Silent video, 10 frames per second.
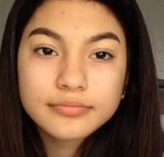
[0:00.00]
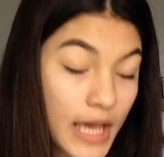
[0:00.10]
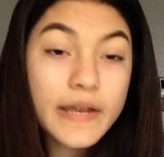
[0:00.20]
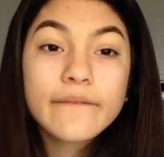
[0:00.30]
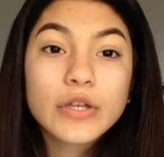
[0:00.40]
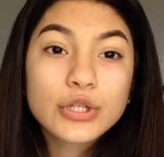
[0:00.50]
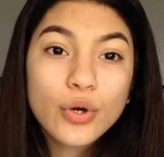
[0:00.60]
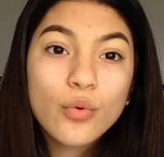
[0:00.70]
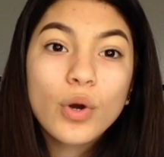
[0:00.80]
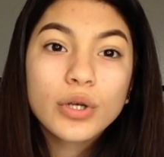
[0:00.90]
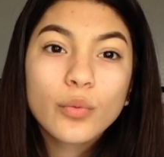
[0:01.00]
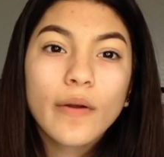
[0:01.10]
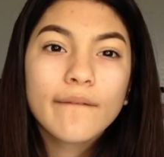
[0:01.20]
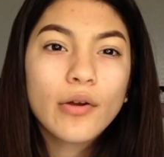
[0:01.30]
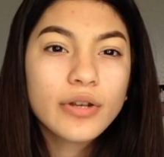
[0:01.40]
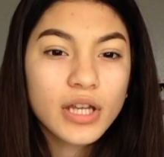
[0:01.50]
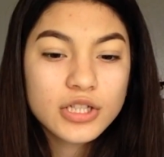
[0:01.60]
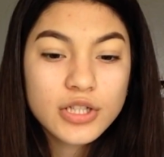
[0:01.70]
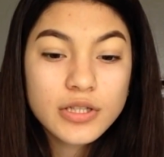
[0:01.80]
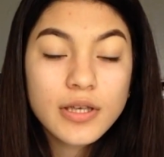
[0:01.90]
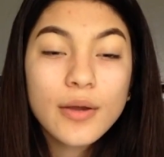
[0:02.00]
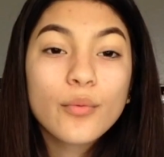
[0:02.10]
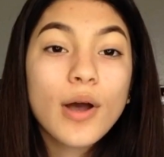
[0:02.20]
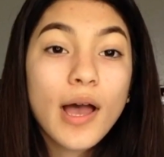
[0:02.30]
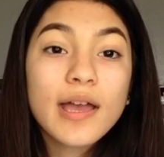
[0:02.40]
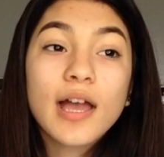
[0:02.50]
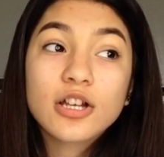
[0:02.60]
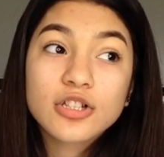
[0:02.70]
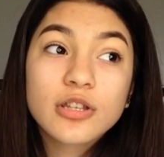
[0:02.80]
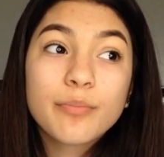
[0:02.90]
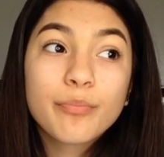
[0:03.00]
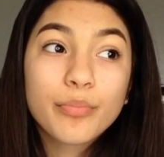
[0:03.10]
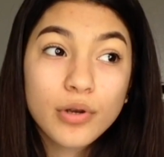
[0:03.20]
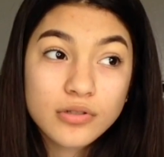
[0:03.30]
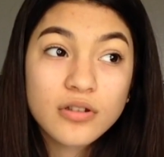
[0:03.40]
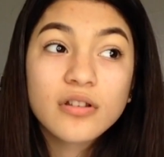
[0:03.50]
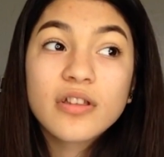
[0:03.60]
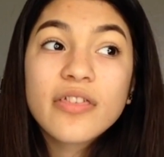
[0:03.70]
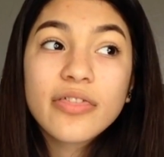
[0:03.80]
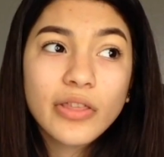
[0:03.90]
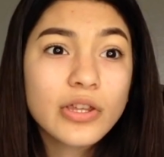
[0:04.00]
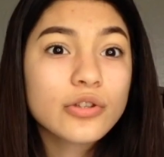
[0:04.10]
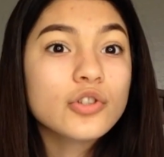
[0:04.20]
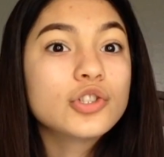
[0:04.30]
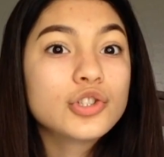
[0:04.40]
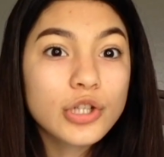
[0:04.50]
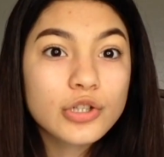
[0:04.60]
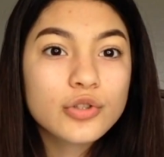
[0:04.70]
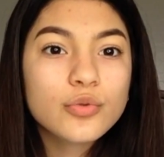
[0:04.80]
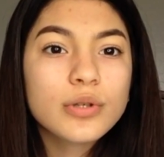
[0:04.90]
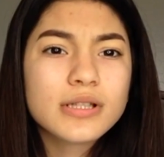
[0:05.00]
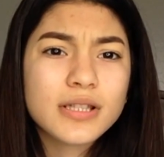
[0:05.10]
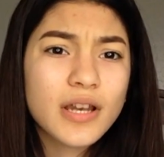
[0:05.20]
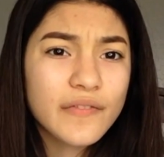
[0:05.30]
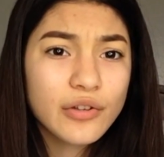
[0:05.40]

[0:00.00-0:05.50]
And if you don't want to wear foundation yet, what I actually personally think you should do instead of